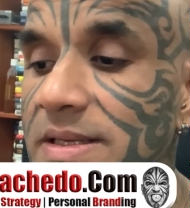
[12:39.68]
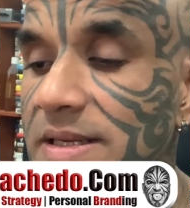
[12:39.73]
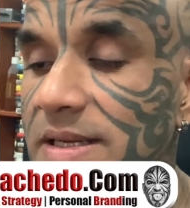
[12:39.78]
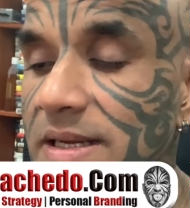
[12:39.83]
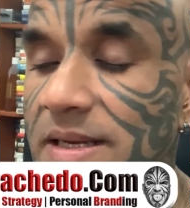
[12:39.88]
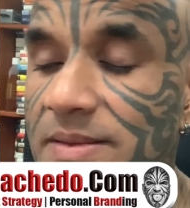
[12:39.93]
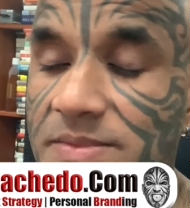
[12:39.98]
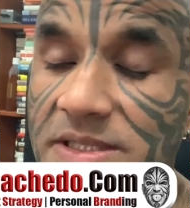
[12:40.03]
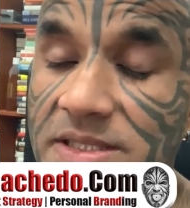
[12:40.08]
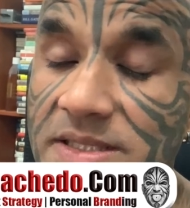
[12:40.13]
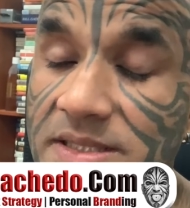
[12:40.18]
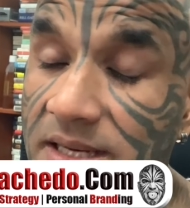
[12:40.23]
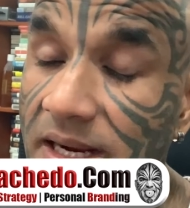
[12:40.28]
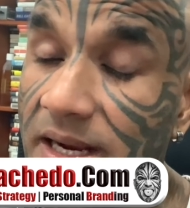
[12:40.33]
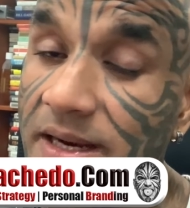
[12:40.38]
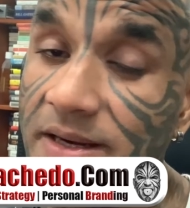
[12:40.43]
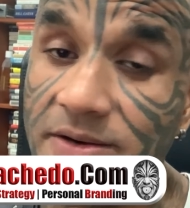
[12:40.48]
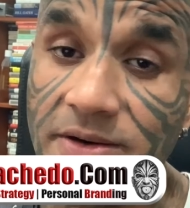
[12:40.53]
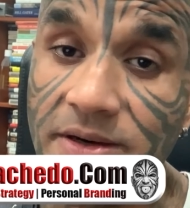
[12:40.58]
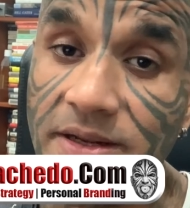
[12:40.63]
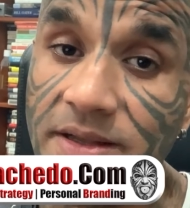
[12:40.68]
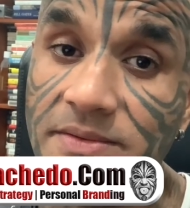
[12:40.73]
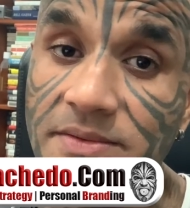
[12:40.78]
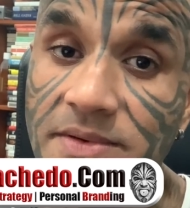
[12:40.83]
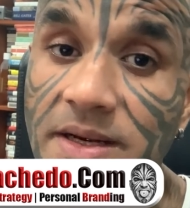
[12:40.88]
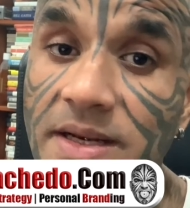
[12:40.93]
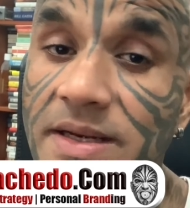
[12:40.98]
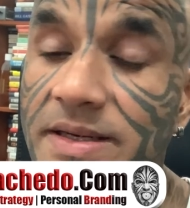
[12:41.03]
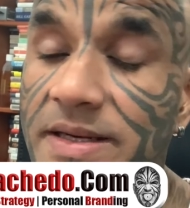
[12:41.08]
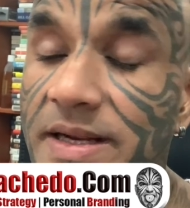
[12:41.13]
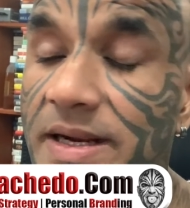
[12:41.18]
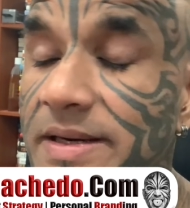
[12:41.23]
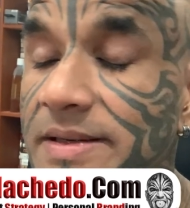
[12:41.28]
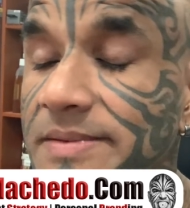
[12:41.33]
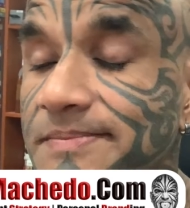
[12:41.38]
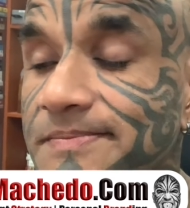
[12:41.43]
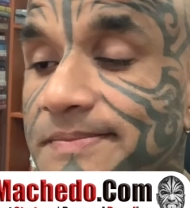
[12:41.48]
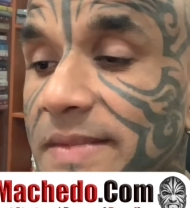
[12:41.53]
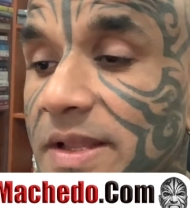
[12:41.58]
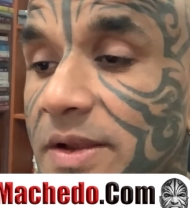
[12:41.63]
I'm just tired today, really tired.
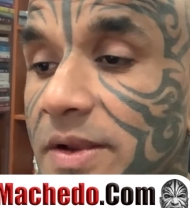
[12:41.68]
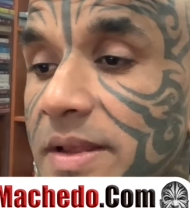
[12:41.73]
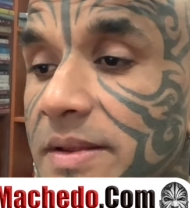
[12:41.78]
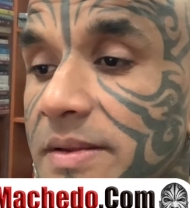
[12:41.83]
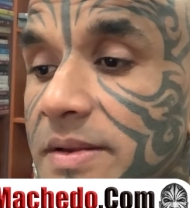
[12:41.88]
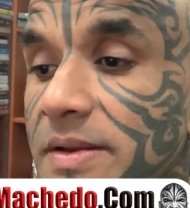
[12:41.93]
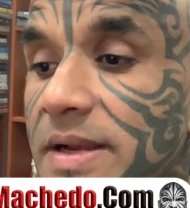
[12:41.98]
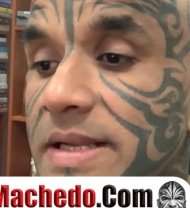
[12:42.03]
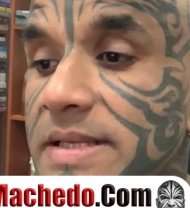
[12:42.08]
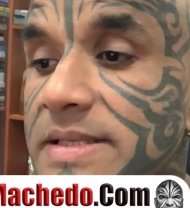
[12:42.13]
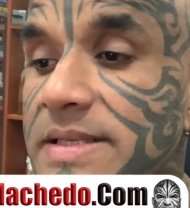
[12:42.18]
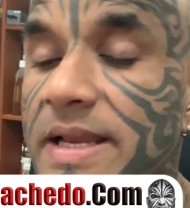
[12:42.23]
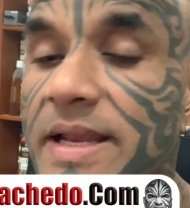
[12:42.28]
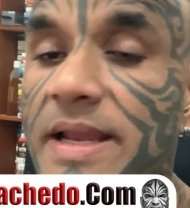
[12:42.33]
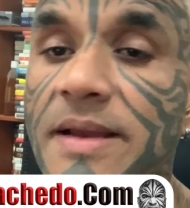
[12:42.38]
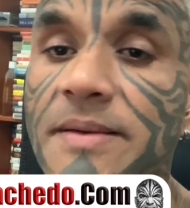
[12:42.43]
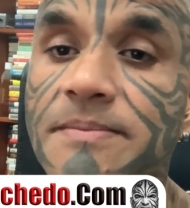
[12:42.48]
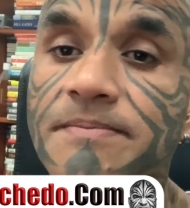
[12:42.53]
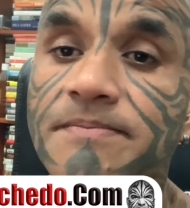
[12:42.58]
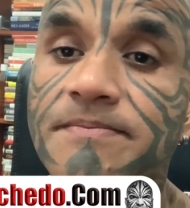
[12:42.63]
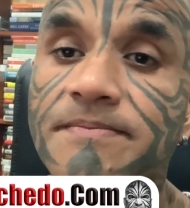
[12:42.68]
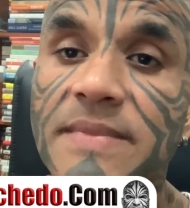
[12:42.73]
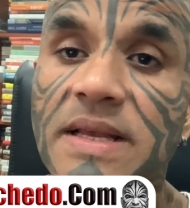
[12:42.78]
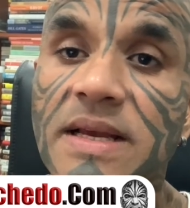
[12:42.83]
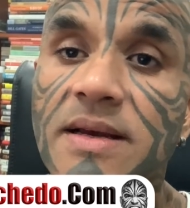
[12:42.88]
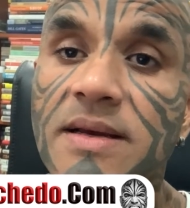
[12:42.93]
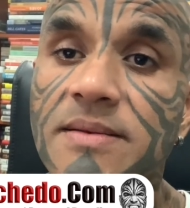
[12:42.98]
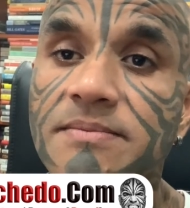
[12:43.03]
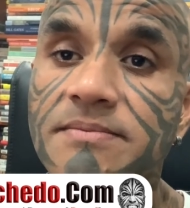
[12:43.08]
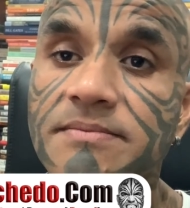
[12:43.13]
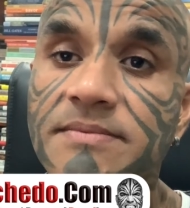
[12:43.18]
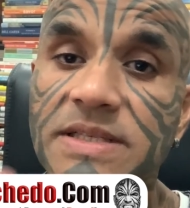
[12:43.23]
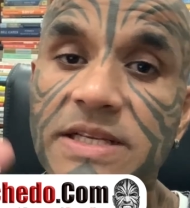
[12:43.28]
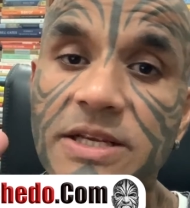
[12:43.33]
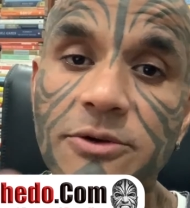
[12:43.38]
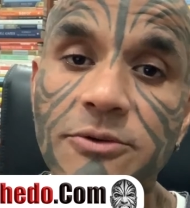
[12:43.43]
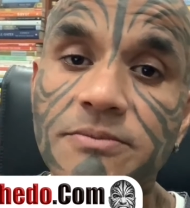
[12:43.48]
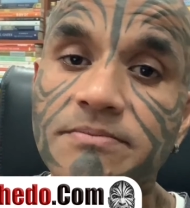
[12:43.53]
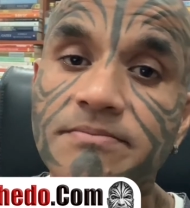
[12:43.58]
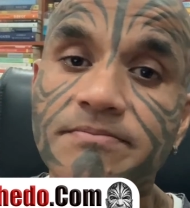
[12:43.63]
Okay, you guys take care. Uh, see
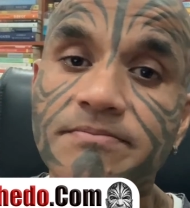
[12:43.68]
you.